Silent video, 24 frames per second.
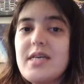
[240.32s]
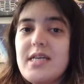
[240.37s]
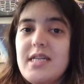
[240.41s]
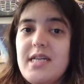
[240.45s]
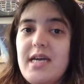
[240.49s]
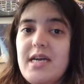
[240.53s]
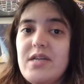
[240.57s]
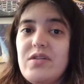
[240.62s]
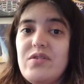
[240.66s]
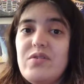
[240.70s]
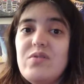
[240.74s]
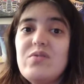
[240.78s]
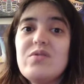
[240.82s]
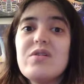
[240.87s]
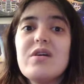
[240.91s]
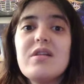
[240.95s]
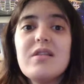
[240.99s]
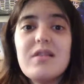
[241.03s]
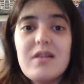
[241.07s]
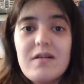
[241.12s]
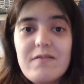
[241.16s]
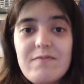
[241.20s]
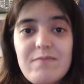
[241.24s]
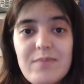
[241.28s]
can I do to
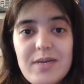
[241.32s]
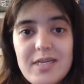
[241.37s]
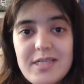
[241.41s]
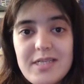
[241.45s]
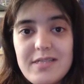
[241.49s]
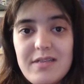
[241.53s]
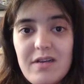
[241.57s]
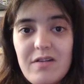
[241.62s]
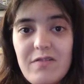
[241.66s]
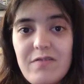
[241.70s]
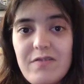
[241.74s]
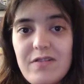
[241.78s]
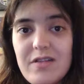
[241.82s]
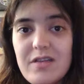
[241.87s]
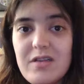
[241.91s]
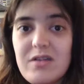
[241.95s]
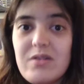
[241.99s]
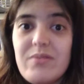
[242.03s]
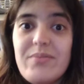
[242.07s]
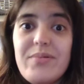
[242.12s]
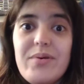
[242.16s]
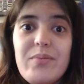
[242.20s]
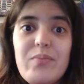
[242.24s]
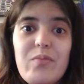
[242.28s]
love myself a
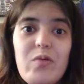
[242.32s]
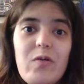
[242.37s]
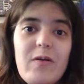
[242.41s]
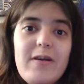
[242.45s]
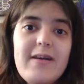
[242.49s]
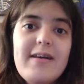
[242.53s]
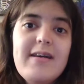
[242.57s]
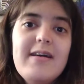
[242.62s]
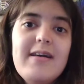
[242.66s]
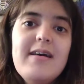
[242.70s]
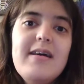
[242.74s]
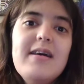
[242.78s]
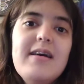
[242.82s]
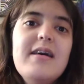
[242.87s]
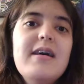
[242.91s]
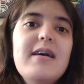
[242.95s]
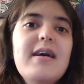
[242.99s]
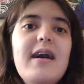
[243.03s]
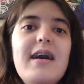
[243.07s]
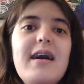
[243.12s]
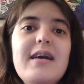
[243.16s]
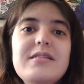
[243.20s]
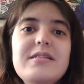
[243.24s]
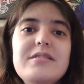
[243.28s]
little bit more?
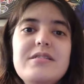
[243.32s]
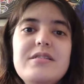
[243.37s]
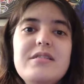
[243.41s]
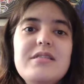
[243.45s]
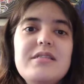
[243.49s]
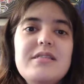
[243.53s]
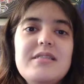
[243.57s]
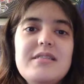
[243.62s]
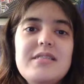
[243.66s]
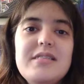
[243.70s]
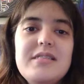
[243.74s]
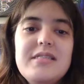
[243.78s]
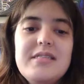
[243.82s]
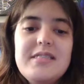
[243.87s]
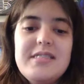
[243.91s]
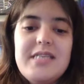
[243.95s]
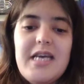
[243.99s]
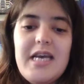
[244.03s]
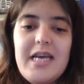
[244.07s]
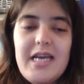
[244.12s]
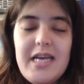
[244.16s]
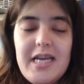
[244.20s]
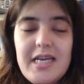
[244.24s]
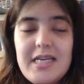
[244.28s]
And
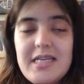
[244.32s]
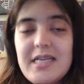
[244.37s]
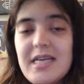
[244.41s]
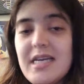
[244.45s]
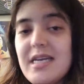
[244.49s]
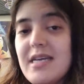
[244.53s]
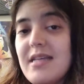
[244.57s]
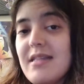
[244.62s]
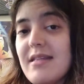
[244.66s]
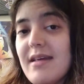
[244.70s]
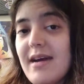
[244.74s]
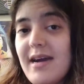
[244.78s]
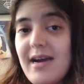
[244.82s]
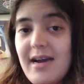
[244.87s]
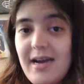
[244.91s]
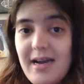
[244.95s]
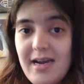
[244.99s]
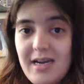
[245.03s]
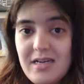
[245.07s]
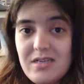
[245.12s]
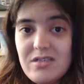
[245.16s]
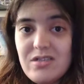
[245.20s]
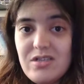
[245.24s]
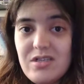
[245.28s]
taking that
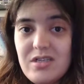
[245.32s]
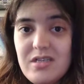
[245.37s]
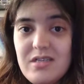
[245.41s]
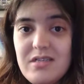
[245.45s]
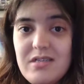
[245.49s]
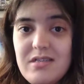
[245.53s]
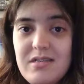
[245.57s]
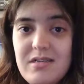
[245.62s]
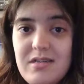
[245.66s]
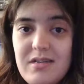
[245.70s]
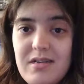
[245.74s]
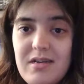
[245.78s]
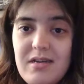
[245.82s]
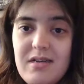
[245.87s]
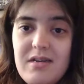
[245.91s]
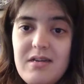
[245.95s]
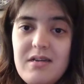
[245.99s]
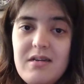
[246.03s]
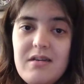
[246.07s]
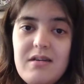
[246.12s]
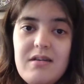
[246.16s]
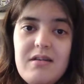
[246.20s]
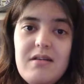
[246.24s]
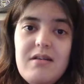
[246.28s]
action.
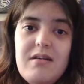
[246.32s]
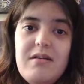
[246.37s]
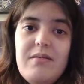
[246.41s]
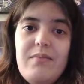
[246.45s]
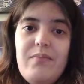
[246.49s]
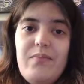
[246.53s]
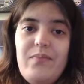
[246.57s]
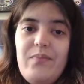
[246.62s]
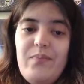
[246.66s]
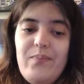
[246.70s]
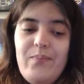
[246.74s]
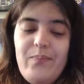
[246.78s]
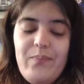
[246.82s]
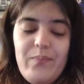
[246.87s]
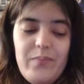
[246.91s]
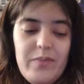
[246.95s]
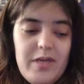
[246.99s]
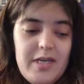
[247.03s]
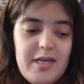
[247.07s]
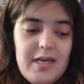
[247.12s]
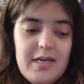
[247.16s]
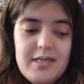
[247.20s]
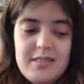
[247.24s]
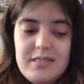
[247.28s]

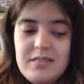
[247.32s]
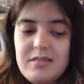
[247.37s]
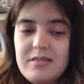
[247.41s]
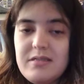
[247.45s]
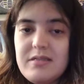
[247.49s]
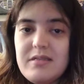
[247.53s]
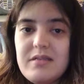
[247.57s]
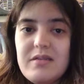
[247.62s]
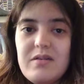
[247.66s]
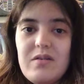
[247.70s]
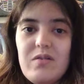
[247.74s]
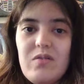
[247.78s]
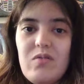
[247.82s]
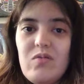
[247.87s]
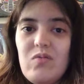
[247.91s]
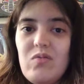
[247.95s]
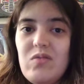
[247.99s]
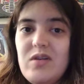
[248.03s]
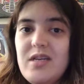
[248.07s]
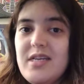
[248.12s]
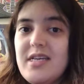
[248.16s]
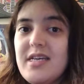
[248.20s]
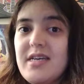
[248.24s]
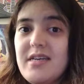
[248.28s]
Because
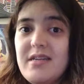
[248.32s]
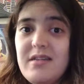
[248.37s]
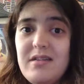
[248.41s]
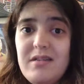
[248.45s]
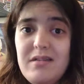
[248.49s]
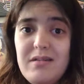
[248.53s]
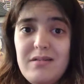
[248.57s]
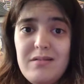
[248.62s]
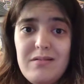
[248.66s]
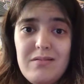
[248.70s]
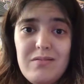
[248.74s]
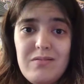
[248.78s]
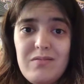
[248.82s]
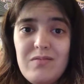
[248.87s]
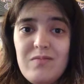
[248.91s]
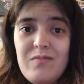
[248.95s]
we can